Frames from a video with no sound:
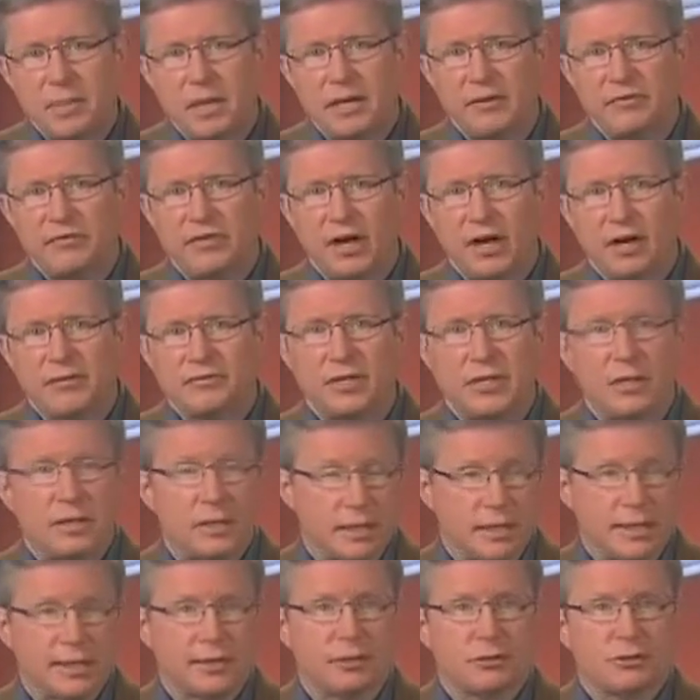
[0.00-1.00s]
been involved in
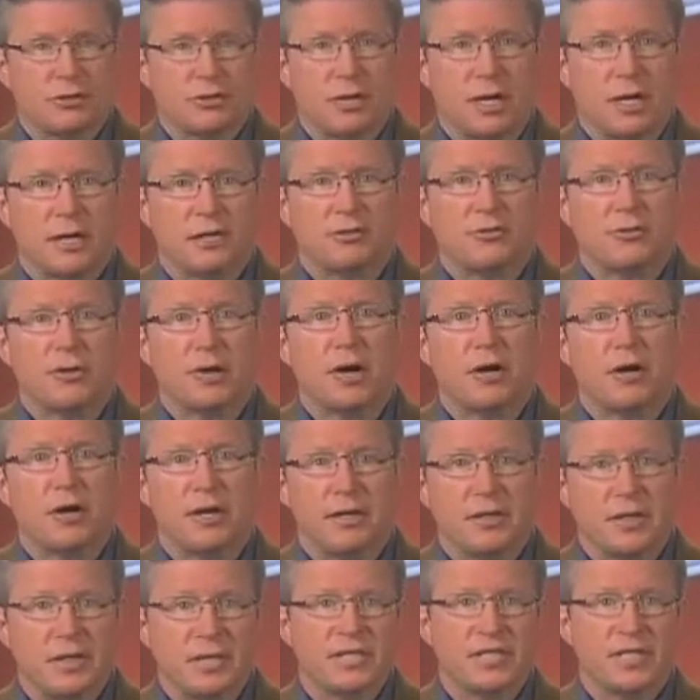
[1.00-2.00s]
clinical trials
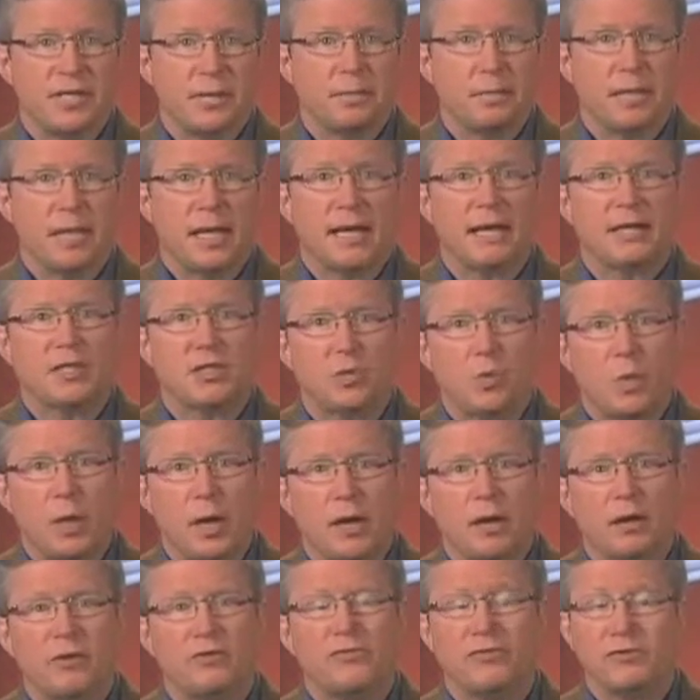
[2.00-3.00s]
regarding this implant as
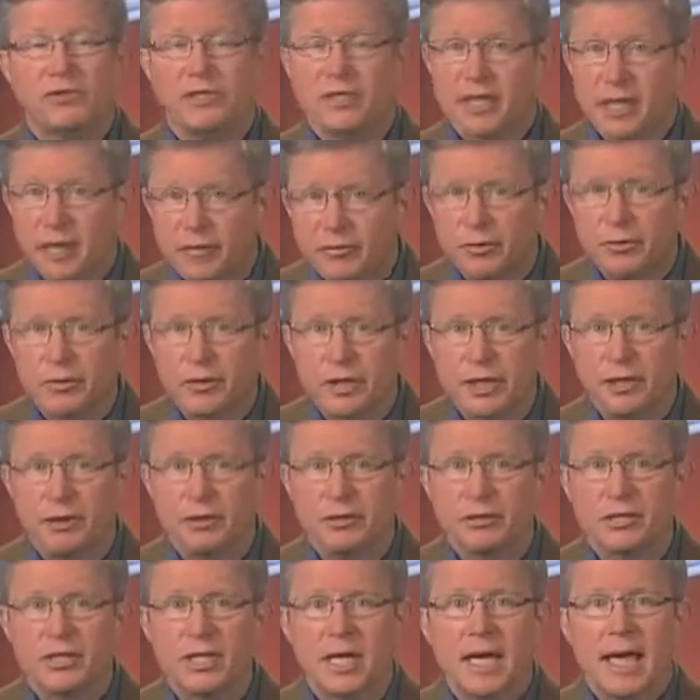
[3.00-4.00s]
well for several
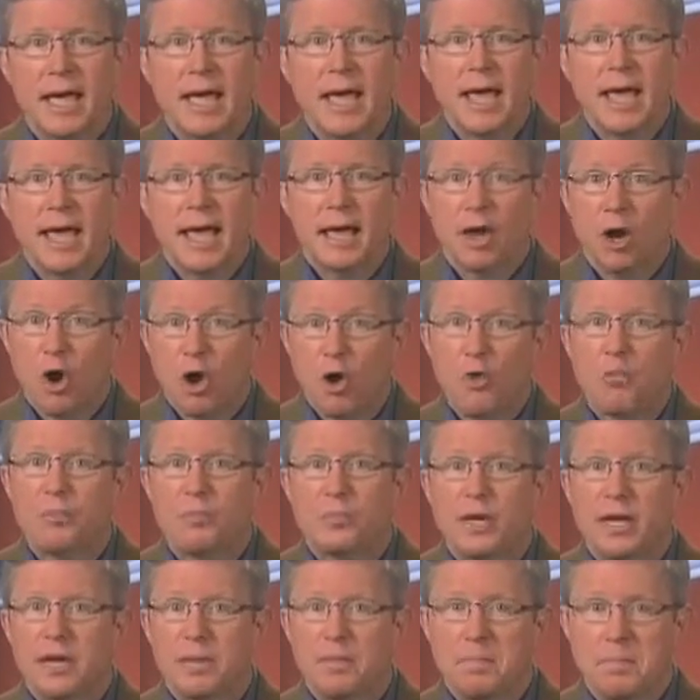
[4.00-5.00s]
years and hope
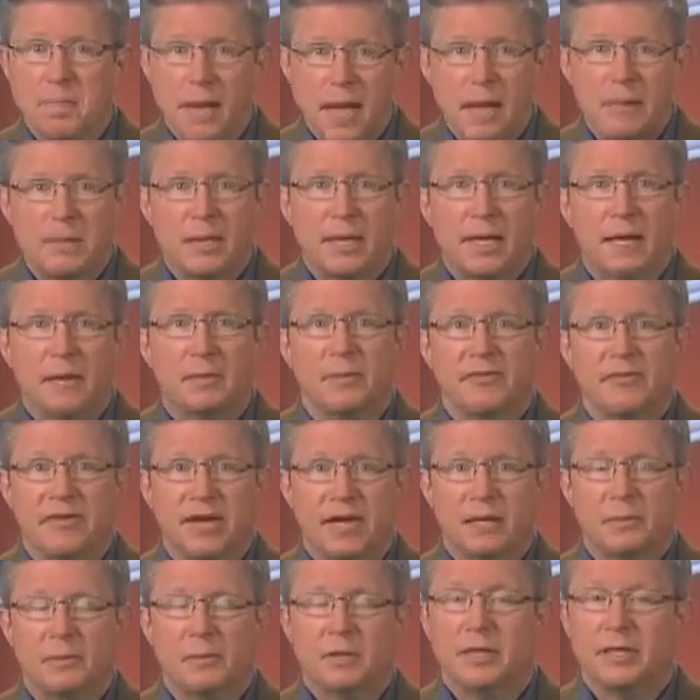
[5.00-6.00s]
that it may become
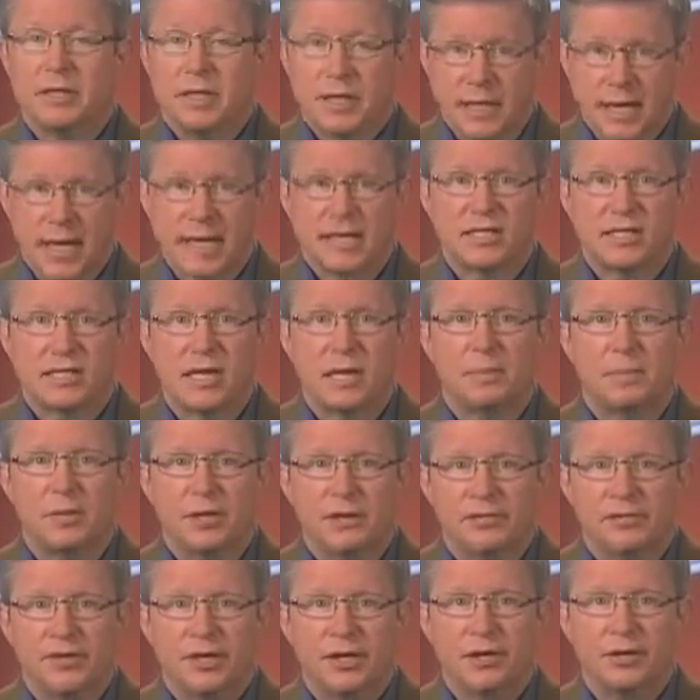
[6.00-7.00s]
available in the next couple
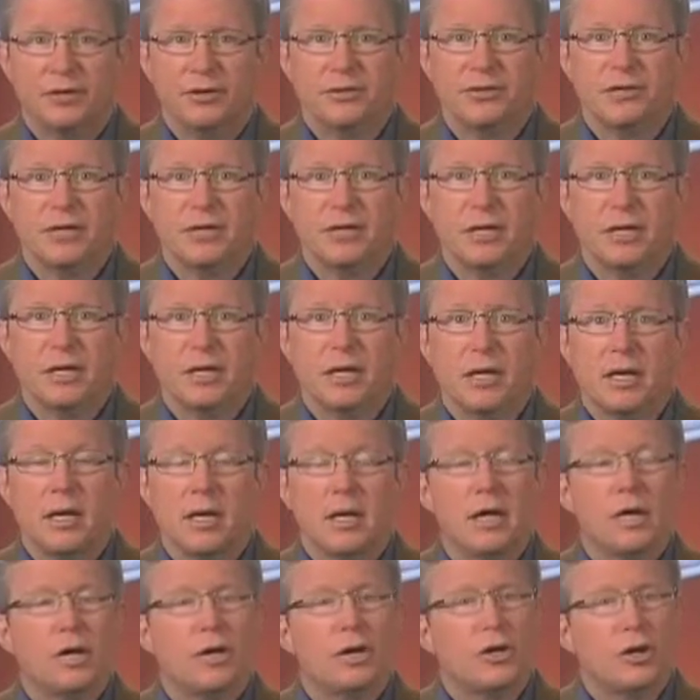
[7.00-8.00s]
of years.
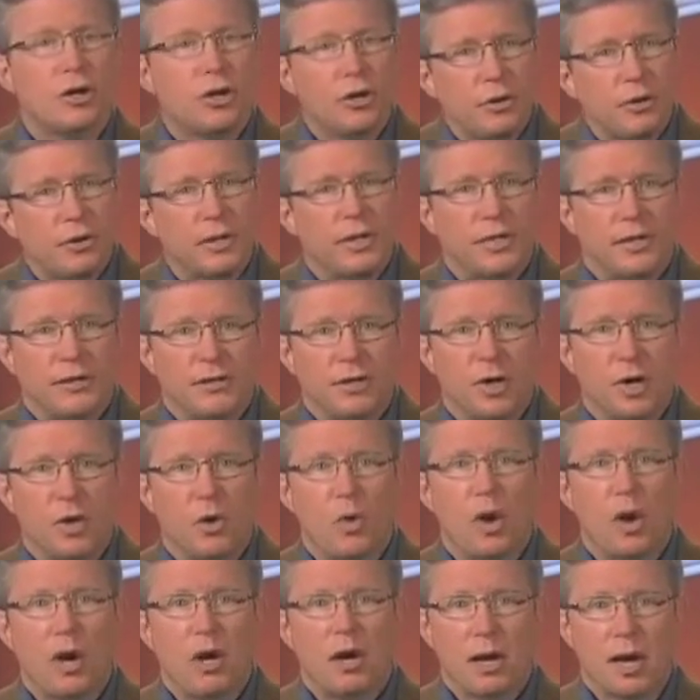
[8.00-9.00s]
Currently,
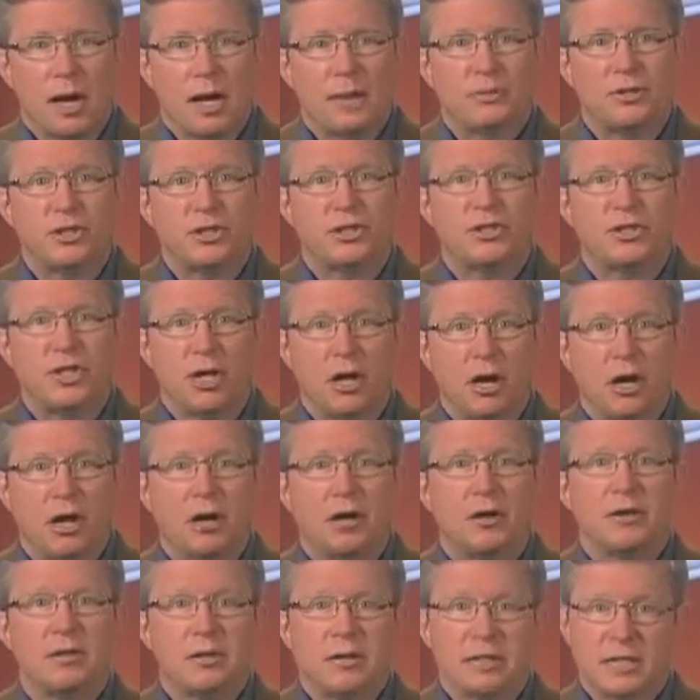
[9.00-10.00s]
though, our options
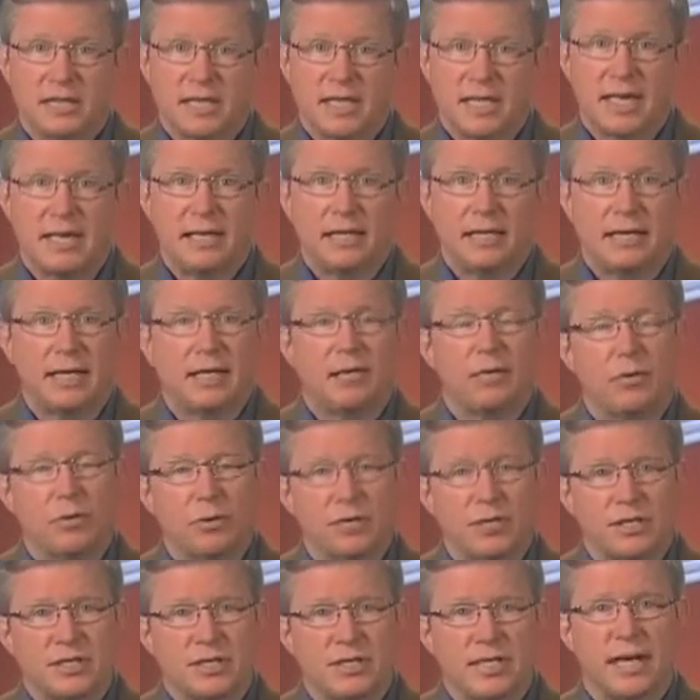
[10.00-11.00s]
are the saline
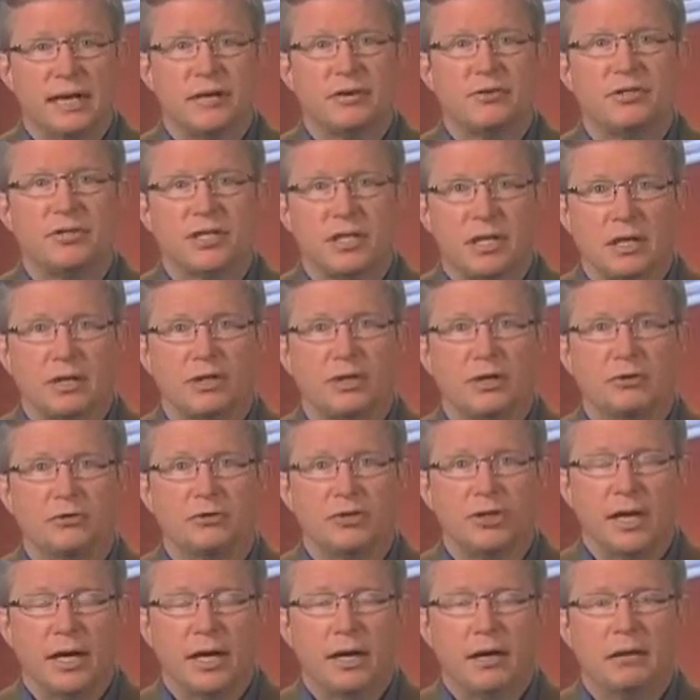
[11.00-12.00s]
or the standard
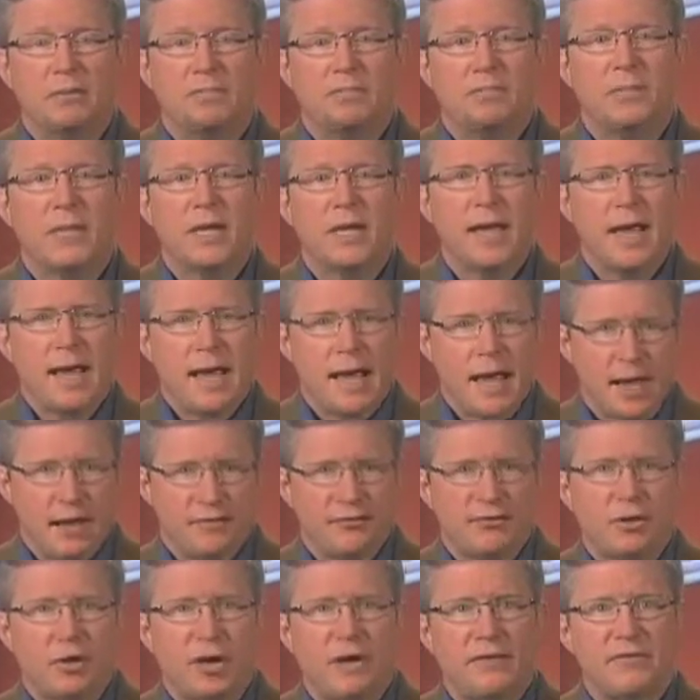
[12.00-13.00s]
silicone gel.
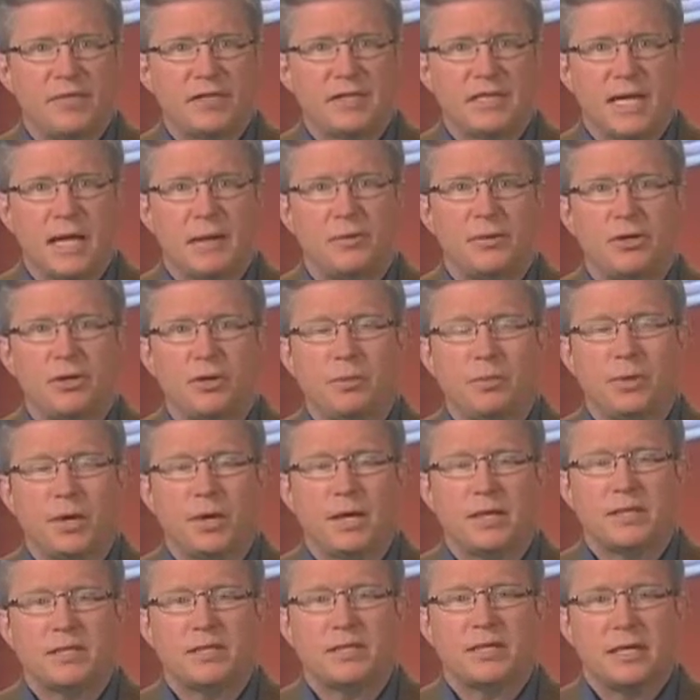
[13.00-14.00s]
After I've examined your
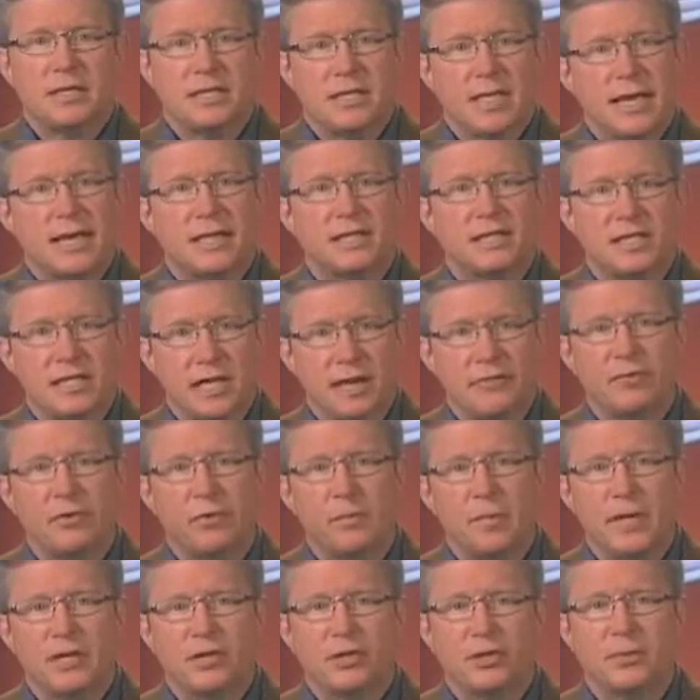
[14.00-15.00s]
breasts and taken several
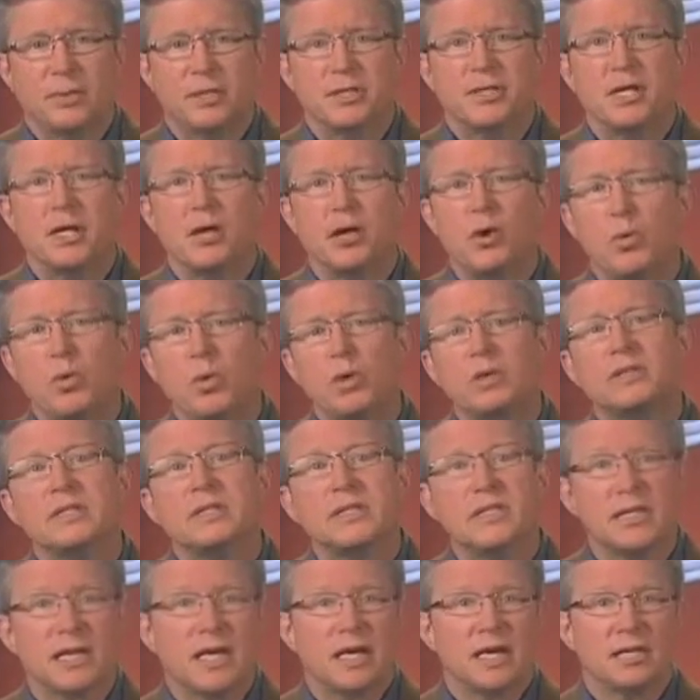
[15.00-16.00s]
measurements, we'll
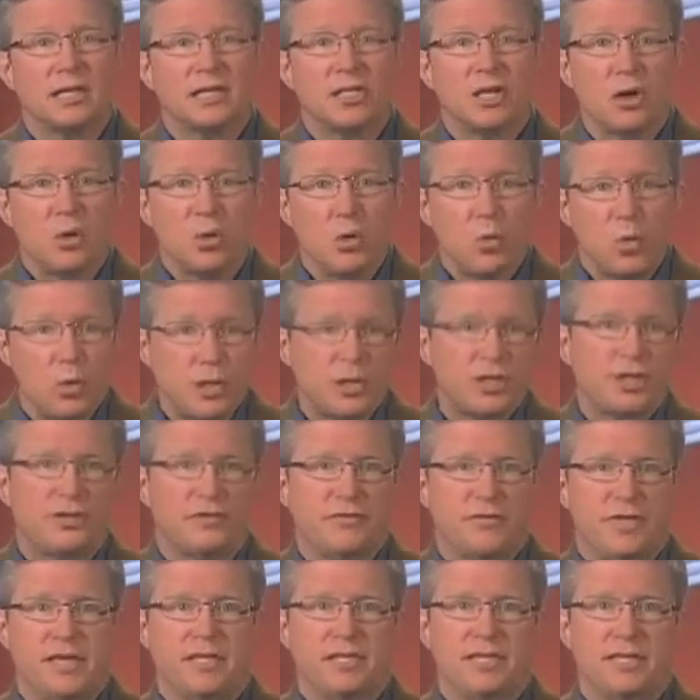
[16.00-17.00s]
discuss which
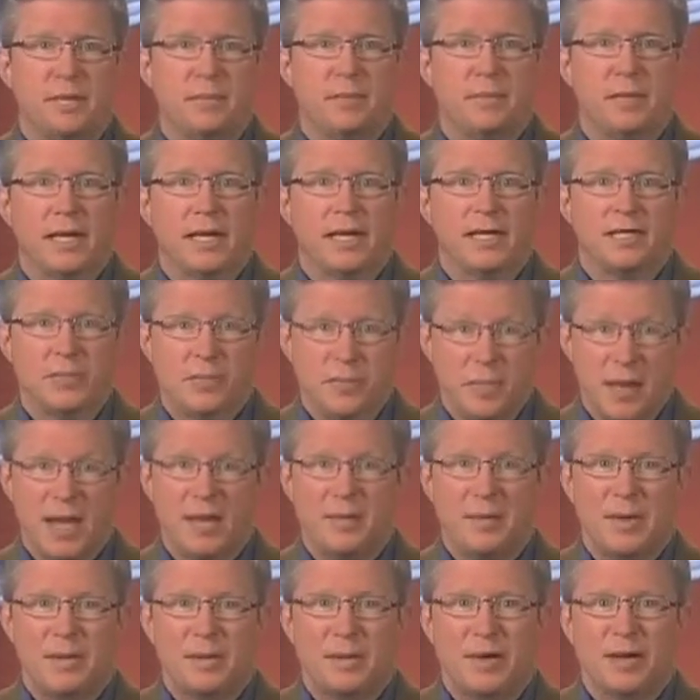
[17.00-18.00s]
of these implants may
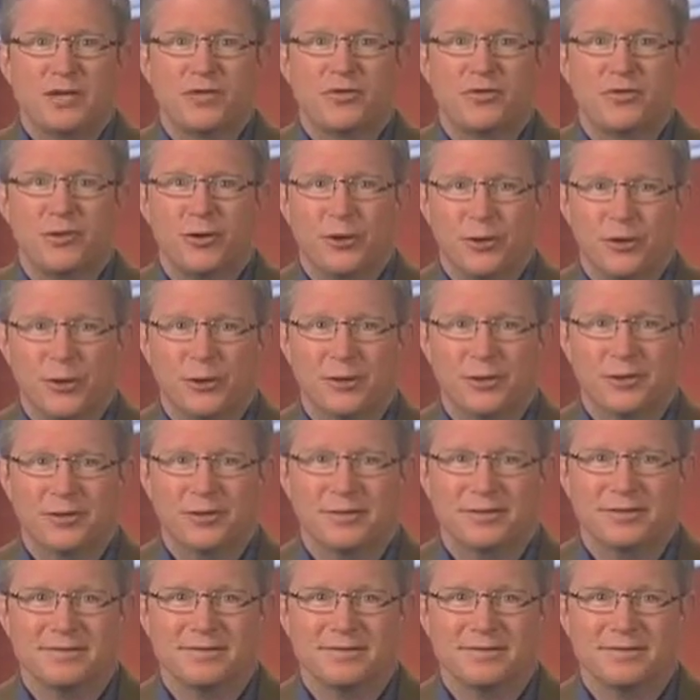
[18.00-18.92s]
be best for you.